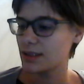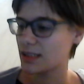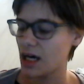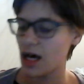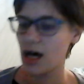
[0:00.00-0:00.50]

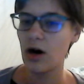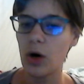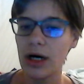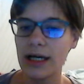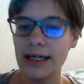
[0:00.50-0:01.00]
So,
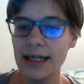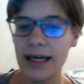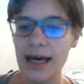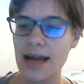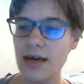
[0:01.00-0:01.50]

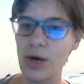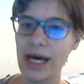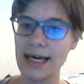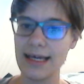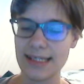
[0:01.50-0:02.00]

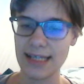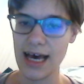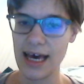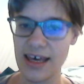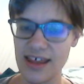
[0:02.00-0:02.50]
anyways,
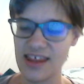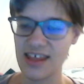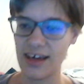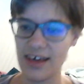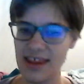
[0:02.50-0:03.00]
I
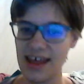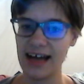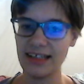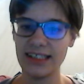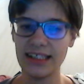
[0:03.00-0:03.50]
think
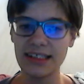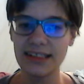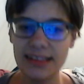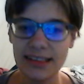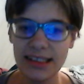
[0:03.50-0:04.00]
that
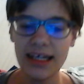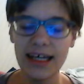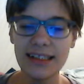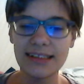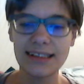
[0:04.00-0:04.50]
is
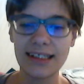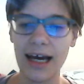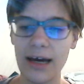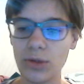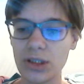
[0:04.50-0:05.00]
it.
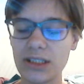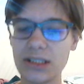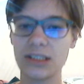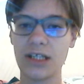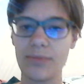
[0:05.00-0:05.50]
I will
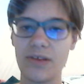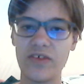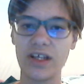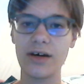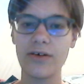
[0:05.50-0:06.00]
stop the
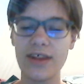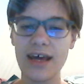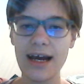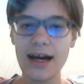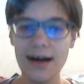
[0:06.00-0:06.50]
video
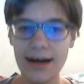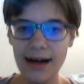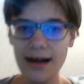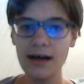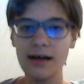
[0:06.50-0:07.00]
there.
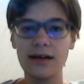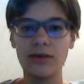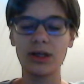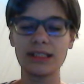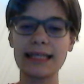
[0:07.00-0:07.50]

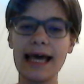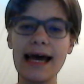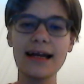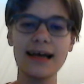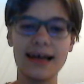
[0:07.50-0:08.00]
Once
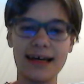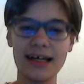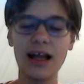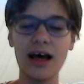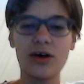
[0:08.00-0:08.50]
again, good
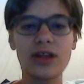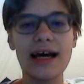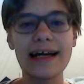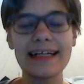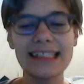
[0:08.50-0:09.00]
luck with the
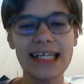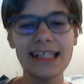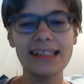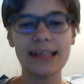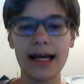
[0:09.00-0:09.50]

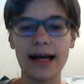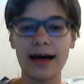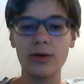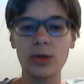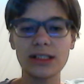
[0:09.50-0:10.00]
auditions, and I
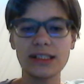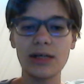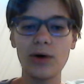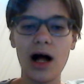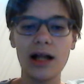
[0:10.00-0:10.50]
will see you
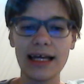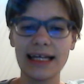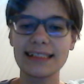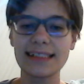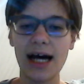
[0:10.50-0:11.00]
all
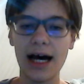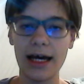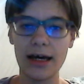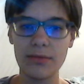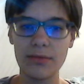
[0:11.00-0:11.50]
next
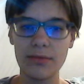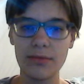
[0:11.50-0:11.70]
time.